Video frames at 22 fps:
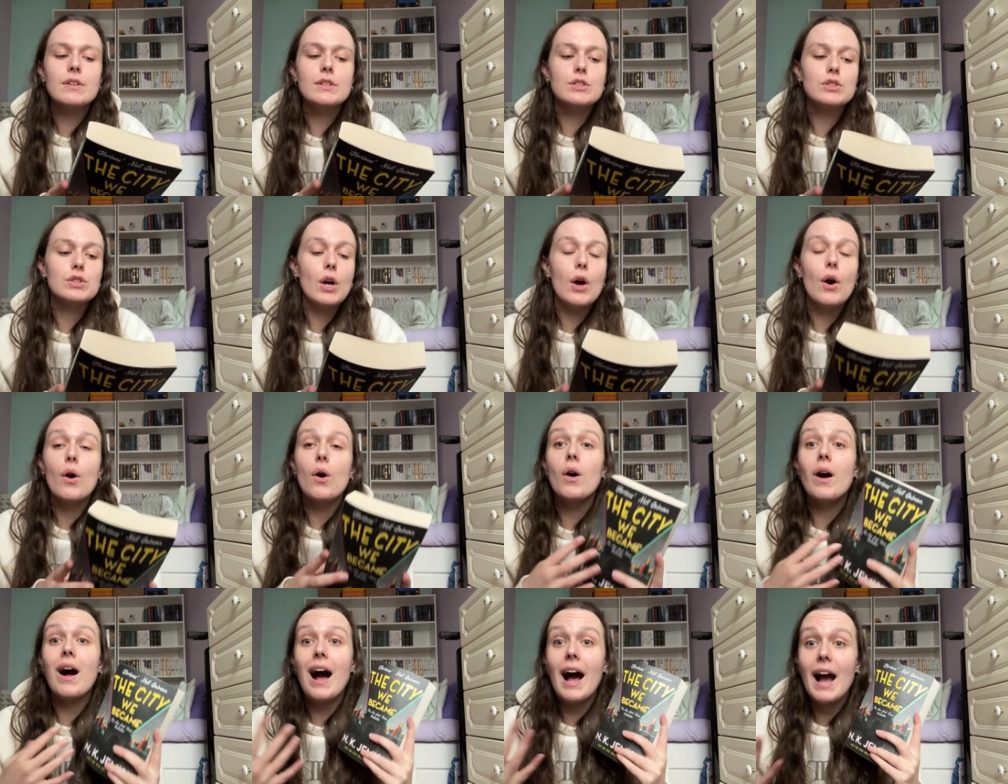
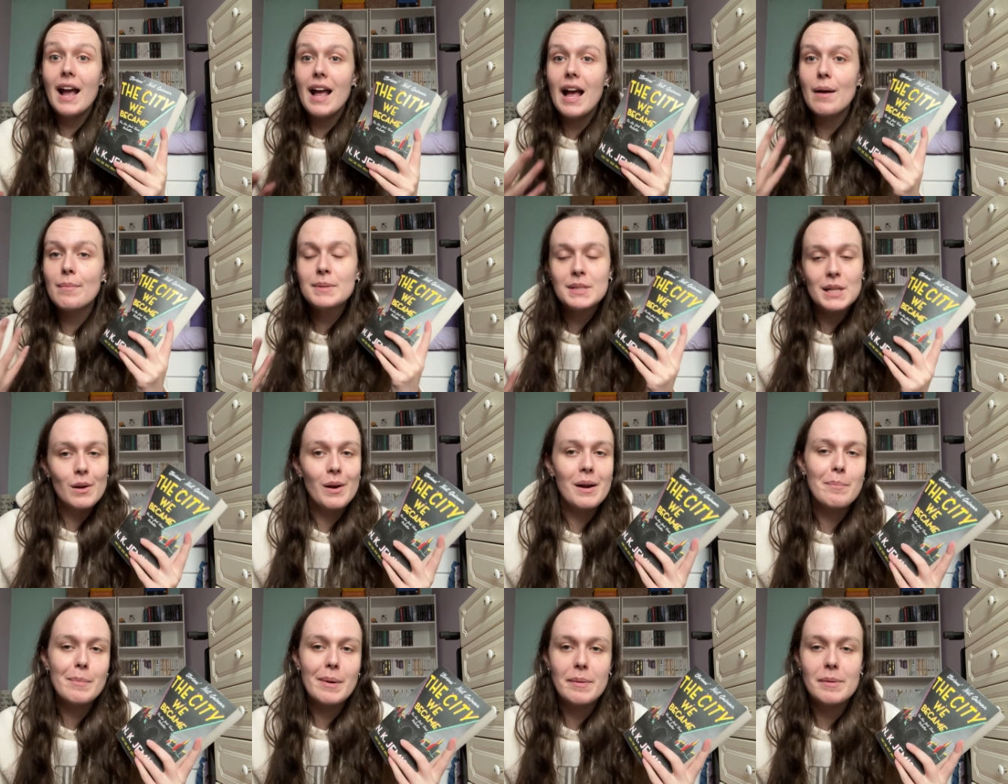So I am
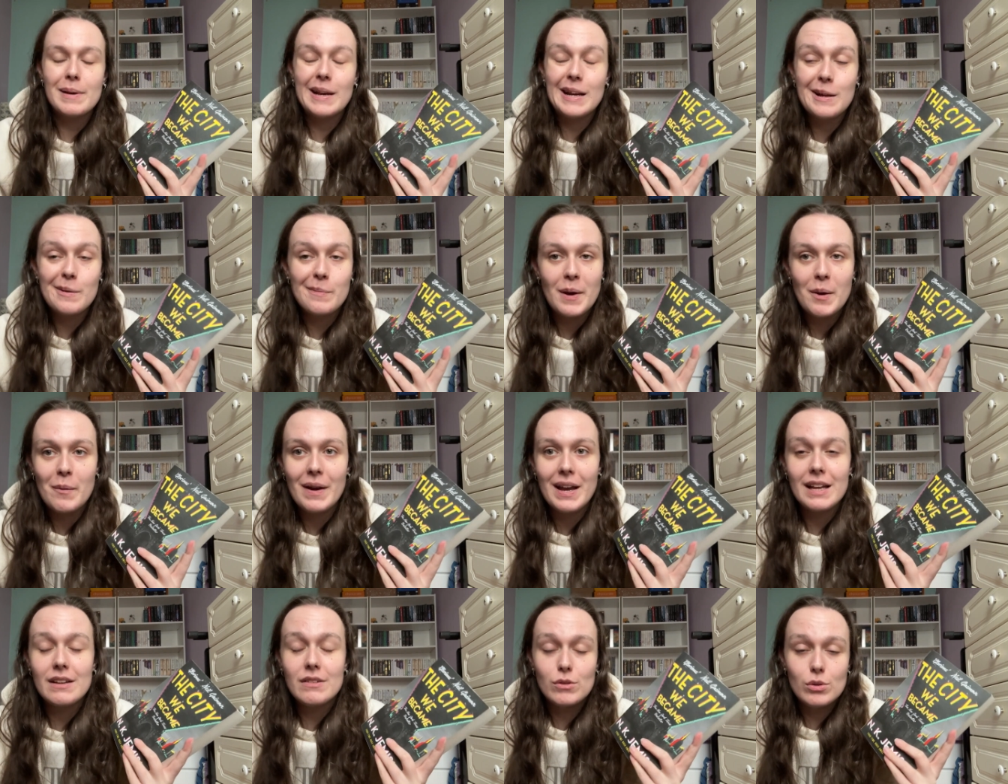slowly making my
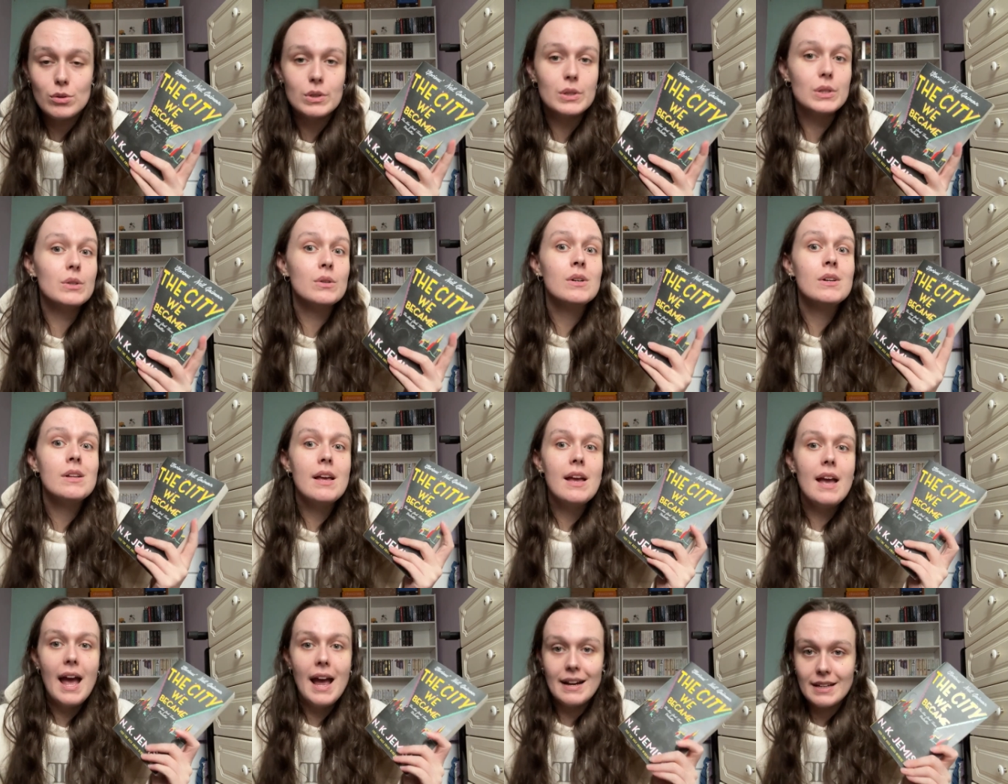way through
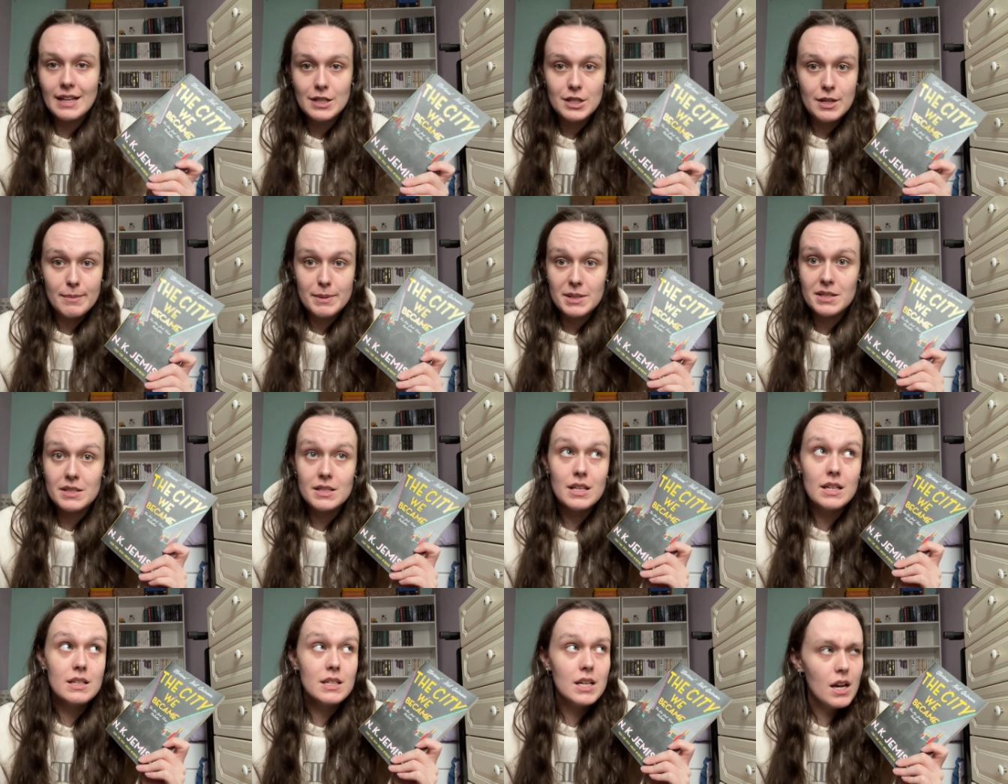N.K. Jemisin's
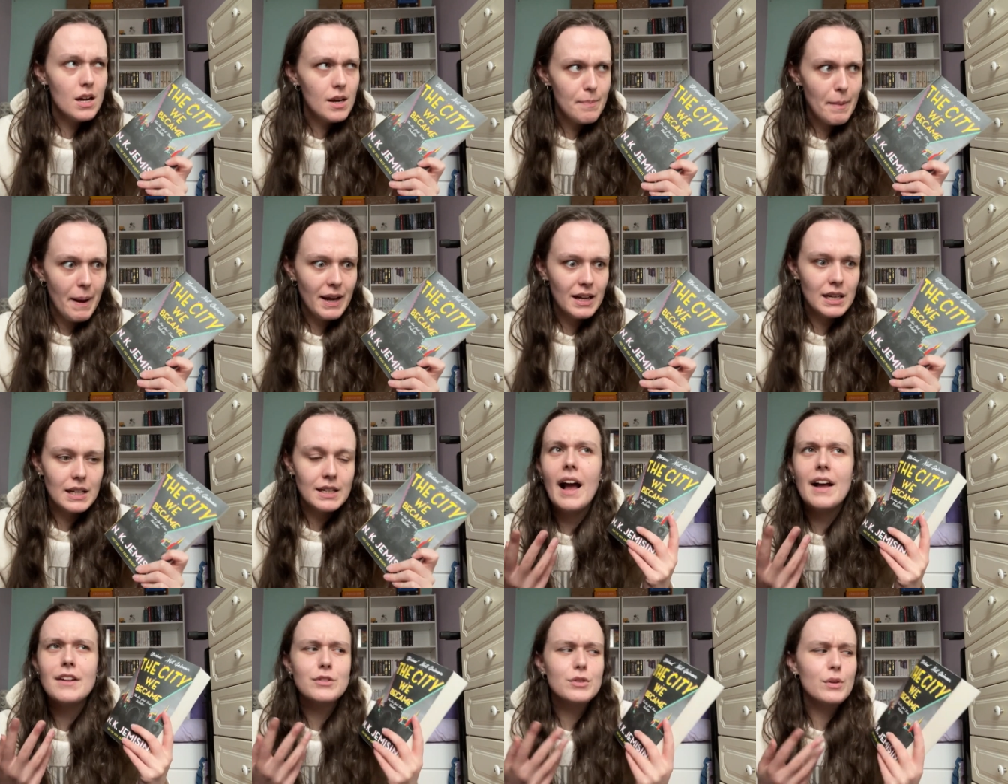entire backlist.
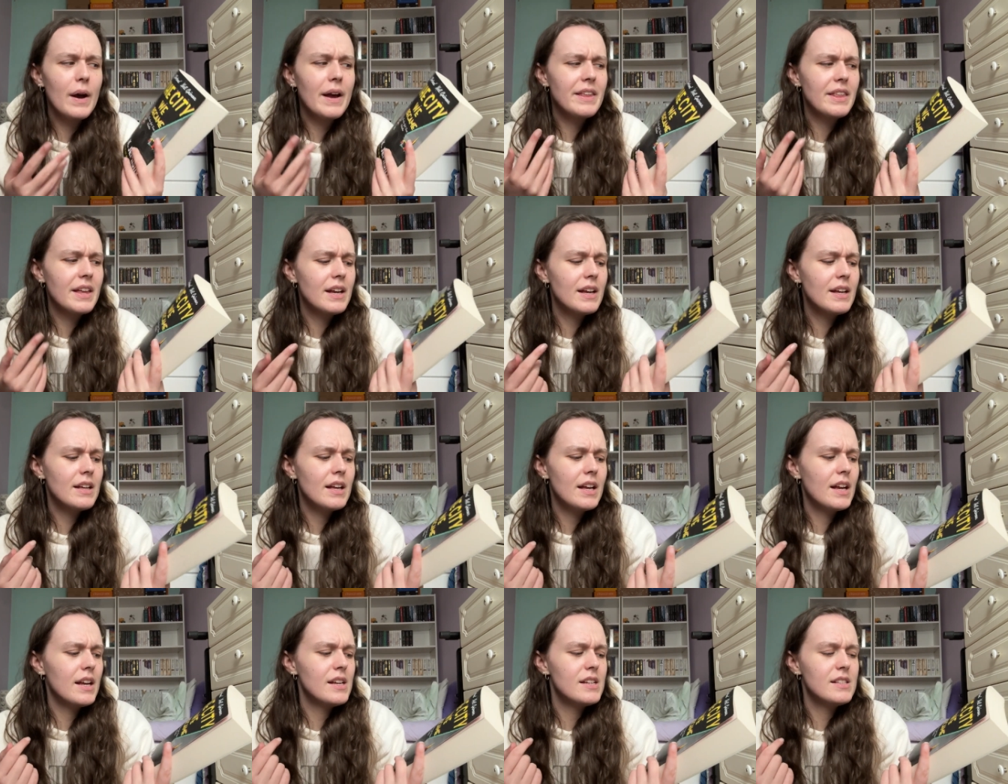And so I think,
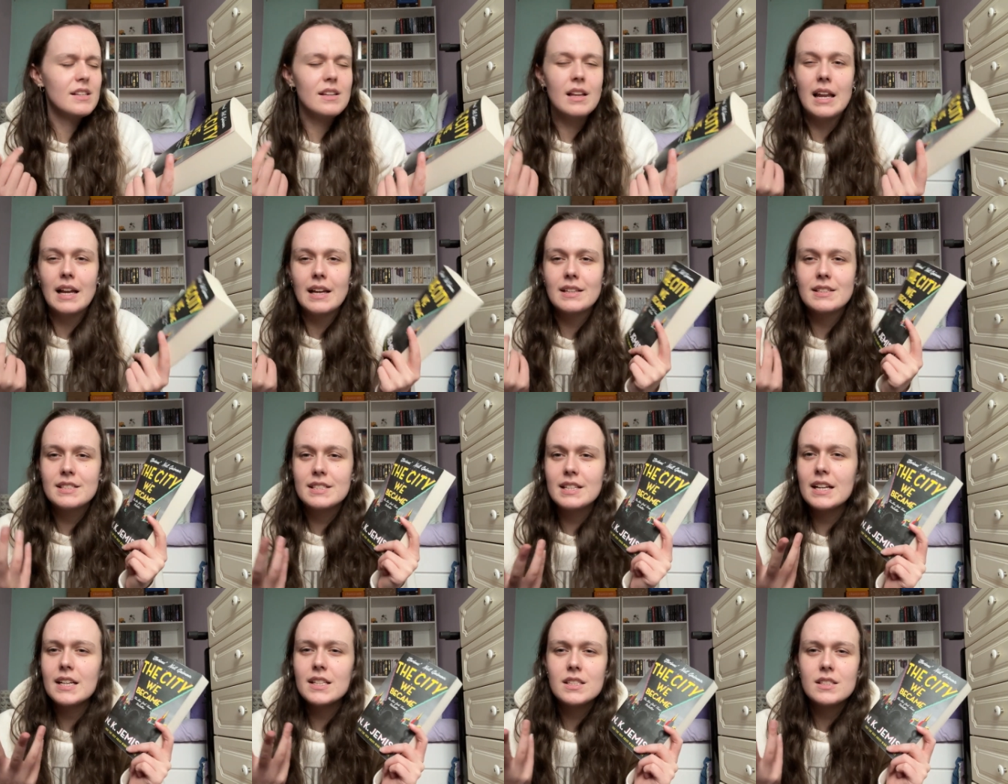is it like
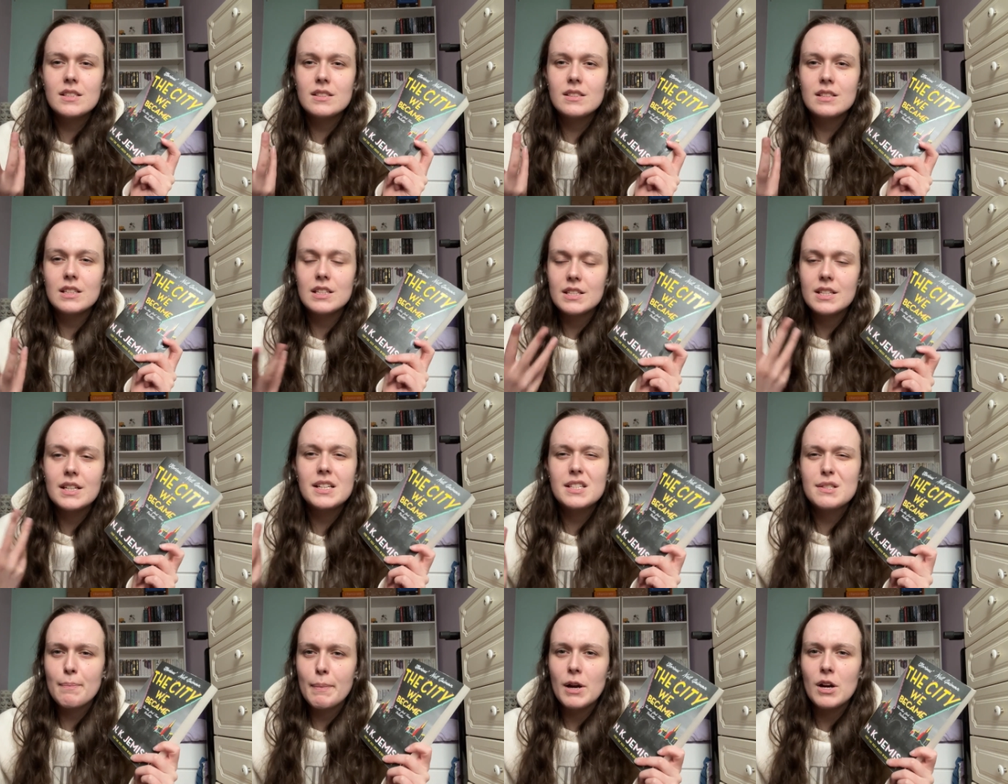six, the
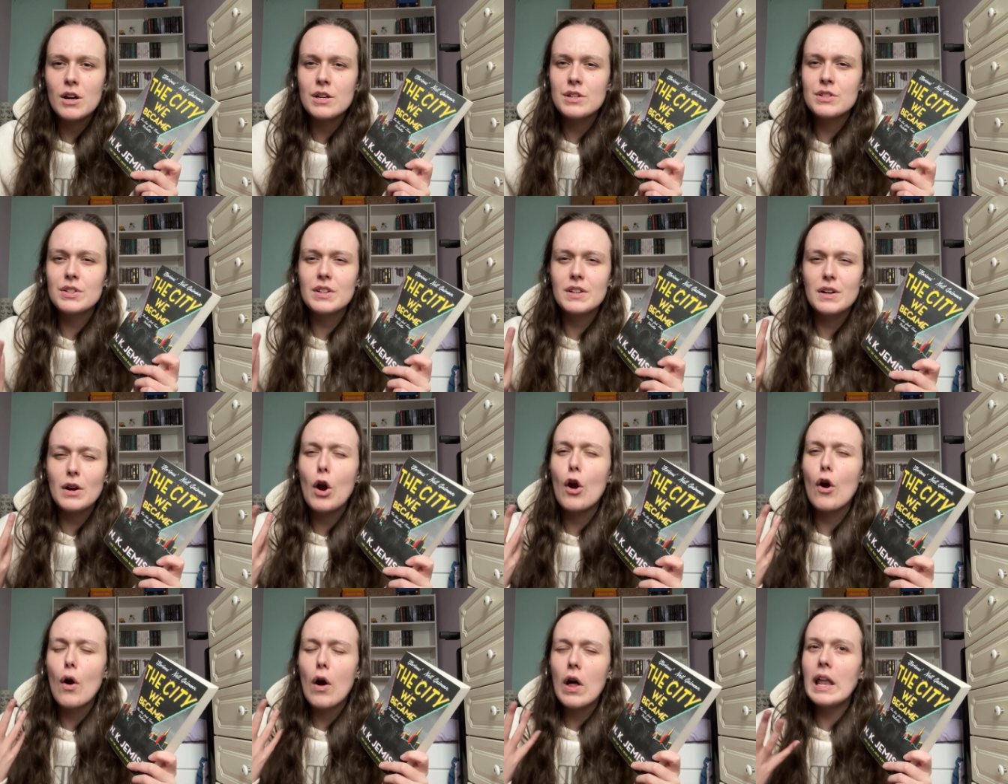six boroughs
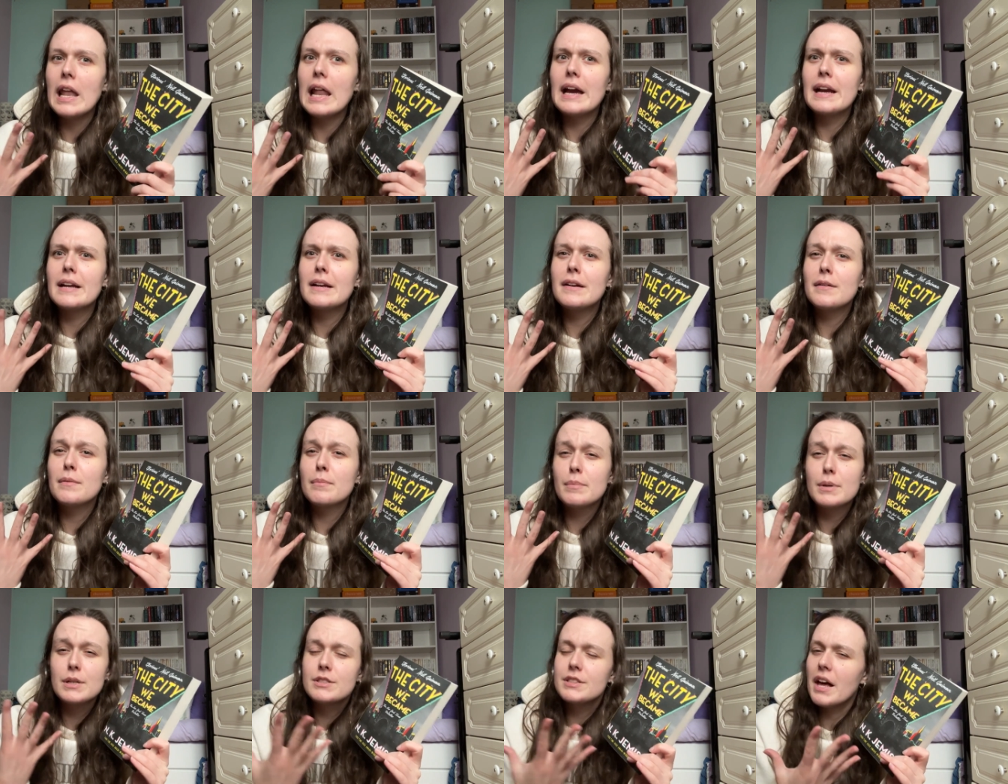are all like
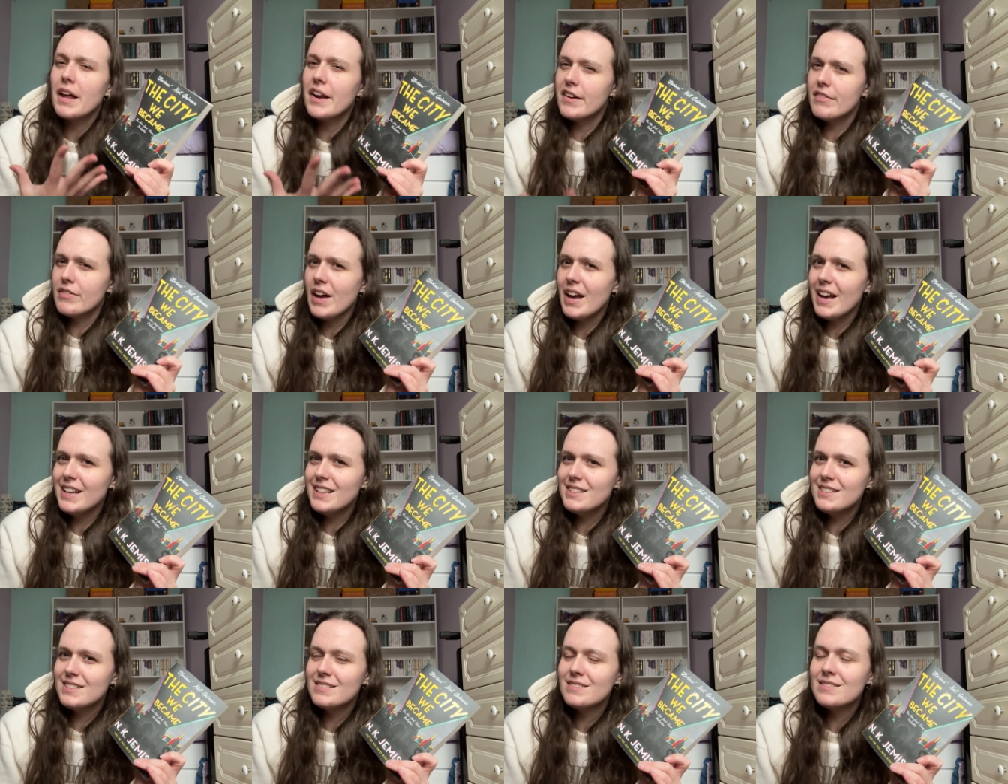
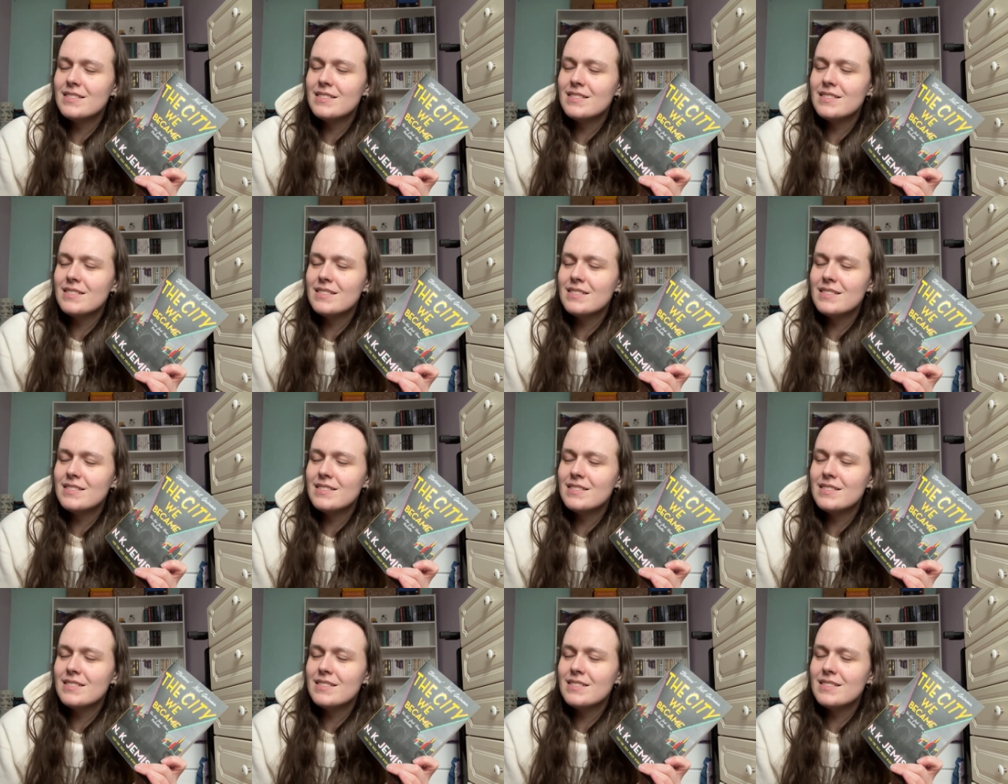personified.